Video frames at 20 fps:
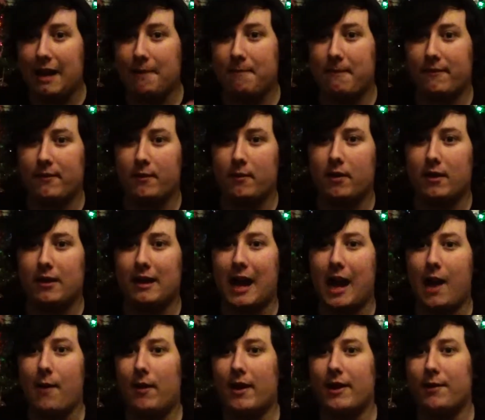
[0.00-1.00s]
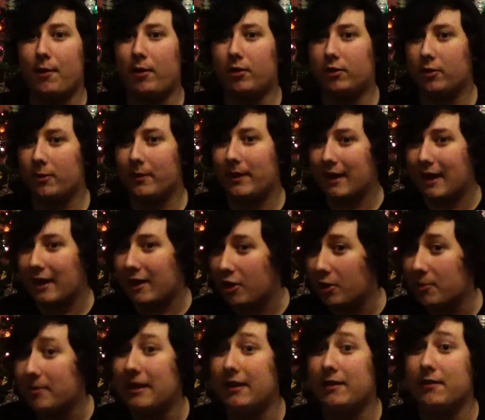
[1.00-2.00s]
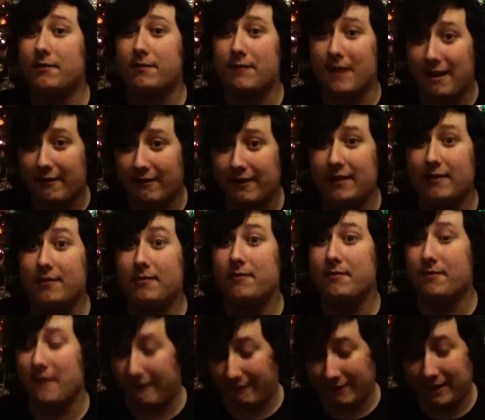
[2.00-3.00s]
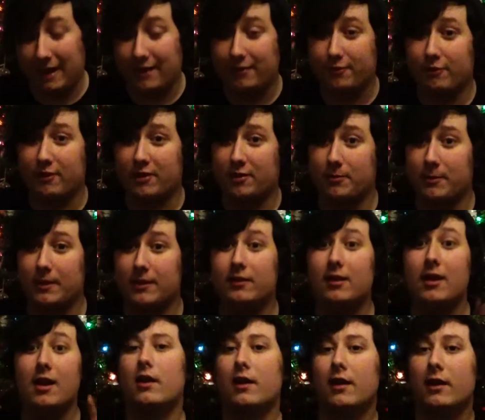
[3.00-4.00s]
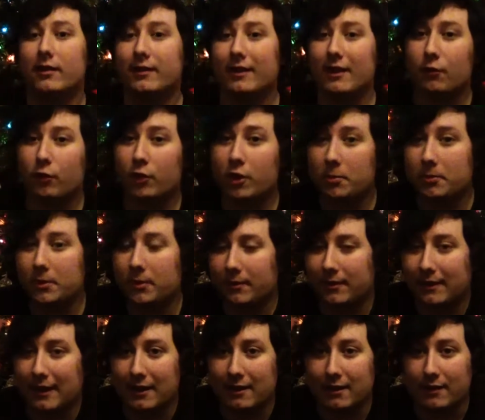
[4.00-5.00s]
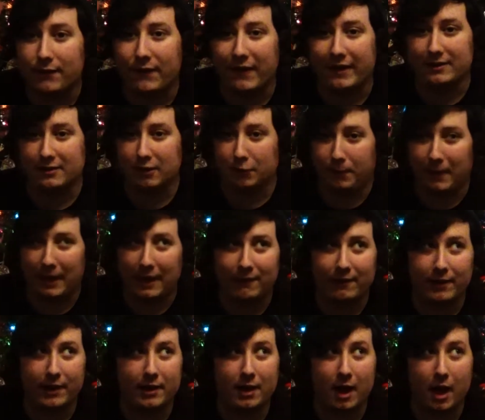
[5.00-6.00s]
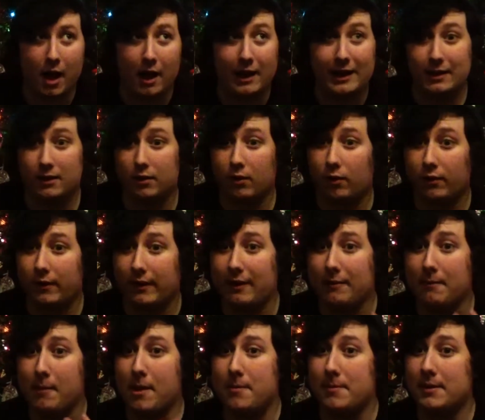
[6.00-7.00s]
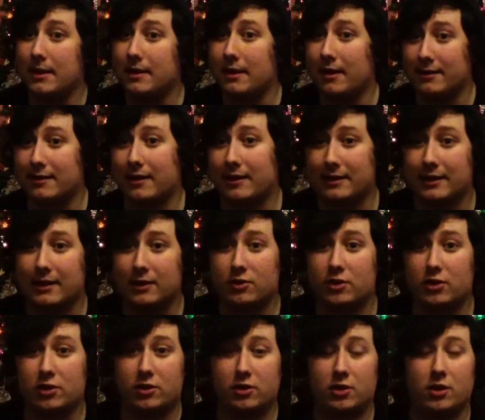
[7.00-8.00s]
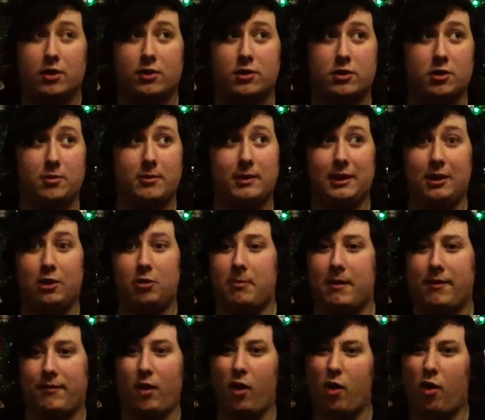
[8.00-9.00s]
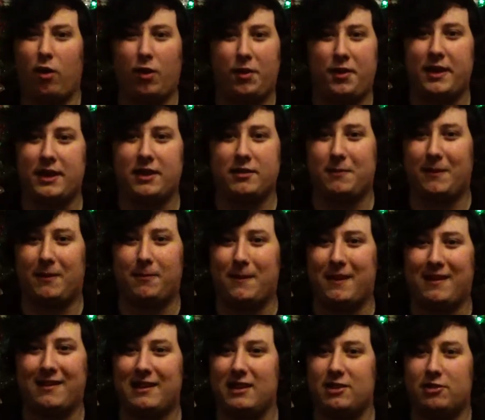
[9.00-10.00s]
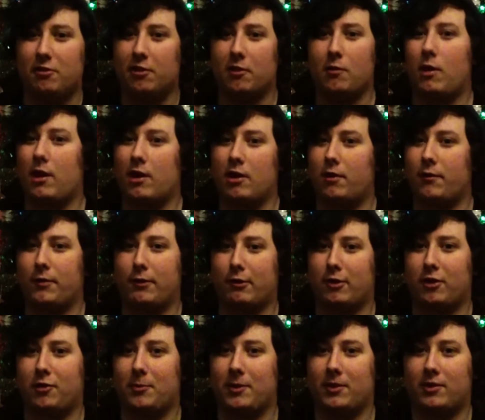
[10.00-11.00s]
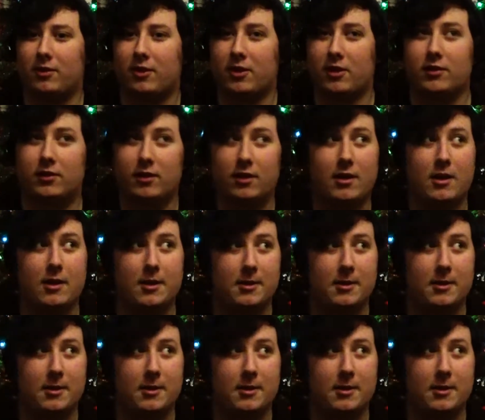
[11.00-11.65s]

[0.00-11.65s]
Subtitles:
up everyone, how are you all doing? I hope you had a very nice Christmas. Since we're coming up to the end of the festive period, I thought that it might be a nice idea just to do a little bit of a haul thing, just basically showing what I got for Christmas, because